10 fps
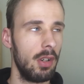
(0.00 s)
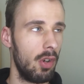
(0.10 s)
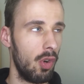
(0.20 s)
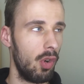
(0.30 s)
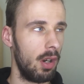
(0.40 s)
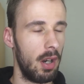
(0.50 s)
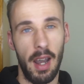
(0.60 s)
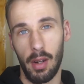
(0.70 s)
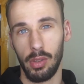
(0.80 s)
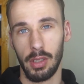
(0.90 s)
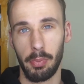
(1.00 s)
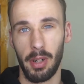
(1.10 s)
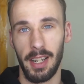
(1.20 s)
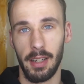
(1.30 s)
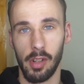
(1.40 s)
or I'll just put
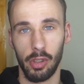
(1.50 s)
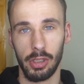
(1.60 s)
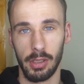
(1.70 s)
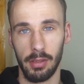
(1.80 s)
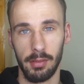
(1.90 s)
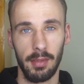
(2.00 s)
it in Notion.